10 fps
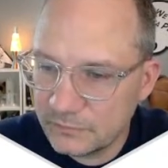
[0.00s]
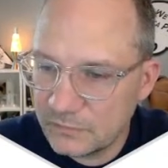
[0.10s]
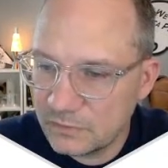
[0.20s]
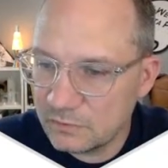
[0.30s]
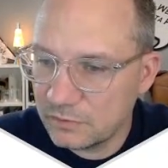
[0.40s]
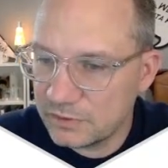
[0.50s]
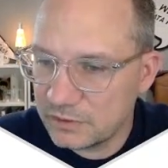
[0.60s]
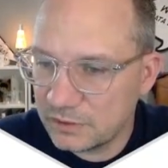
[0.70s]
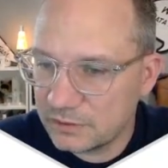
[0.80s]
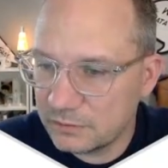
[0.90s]
So let's
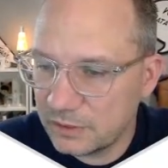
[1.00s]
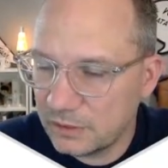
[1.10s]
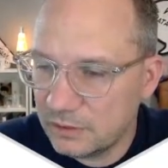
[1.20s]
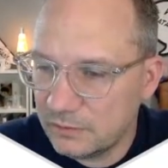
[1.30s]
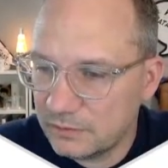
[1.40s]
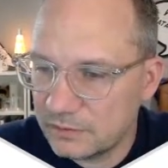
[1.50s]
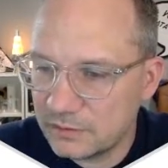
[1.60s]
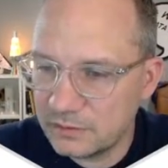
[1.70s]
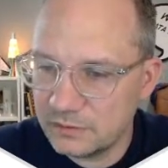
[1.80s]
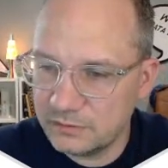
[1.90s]
select OK. This
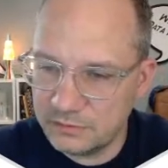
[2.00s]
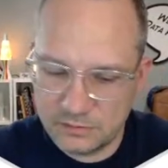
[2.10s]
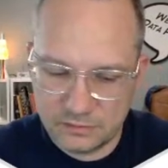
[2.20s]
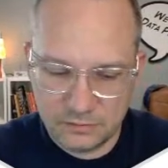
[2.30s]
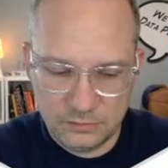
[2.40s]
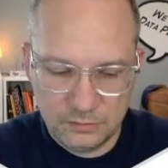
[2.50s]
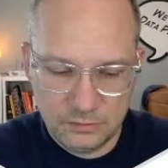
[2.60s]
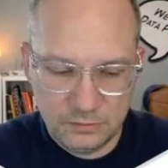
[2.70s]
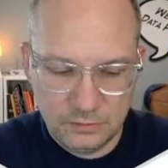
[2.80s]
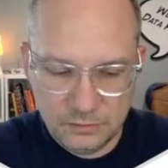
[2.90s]
is
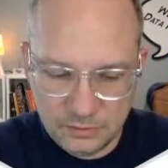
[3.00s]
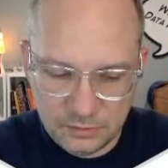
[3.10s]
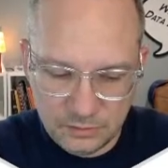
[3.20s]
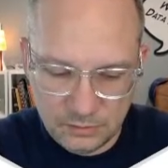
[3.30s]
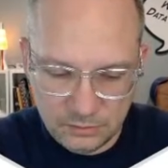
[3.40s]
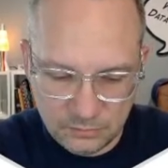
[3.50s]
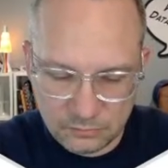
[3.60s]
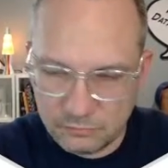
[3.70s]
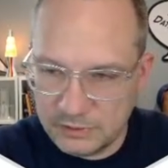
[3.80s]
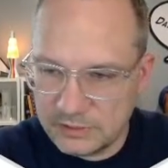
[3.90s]
the
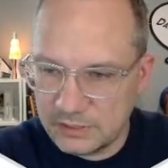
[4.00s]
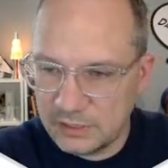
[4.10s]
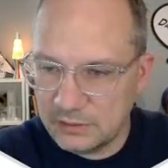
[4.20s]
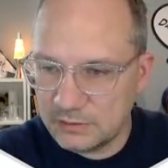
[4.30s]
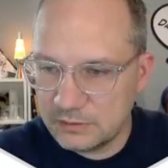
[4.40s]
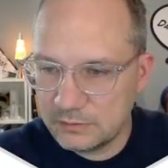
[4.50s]
reset.